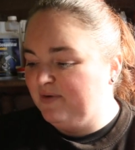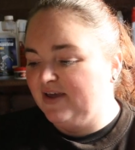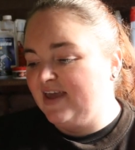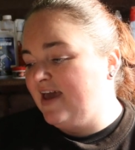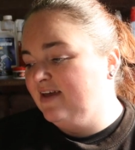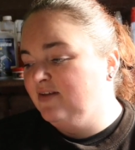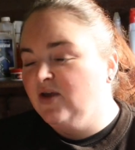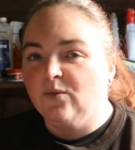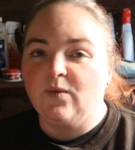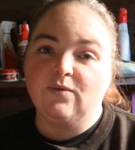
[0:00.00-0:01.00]
But yeah,
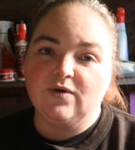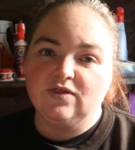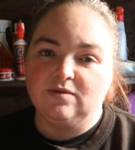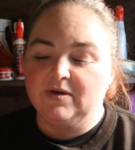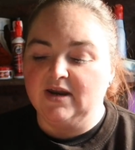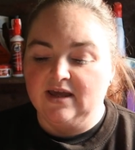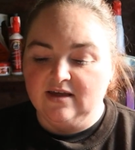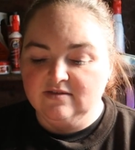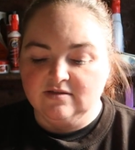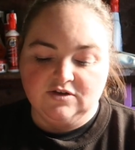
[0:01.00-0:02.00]
well worth the money.
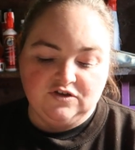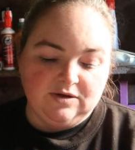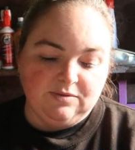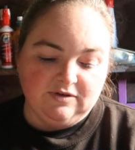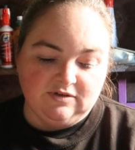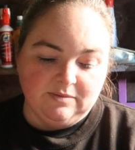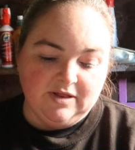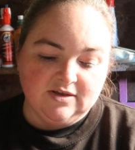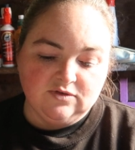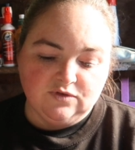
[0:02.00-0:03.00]
It isn't the cheapest. I
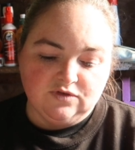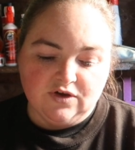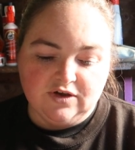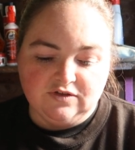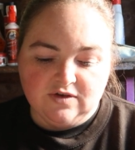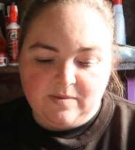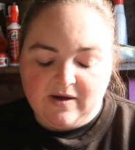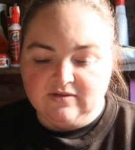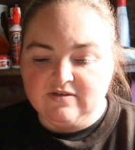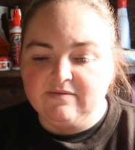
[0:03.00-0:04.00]
mean, this was
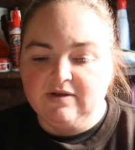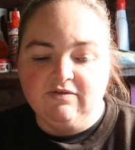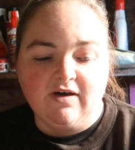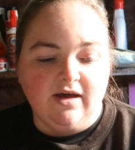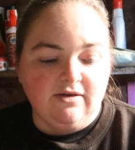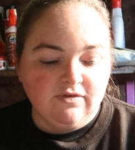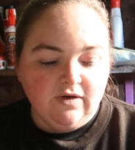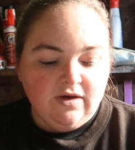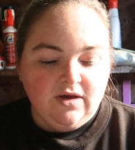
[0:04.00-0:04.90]
£32.75,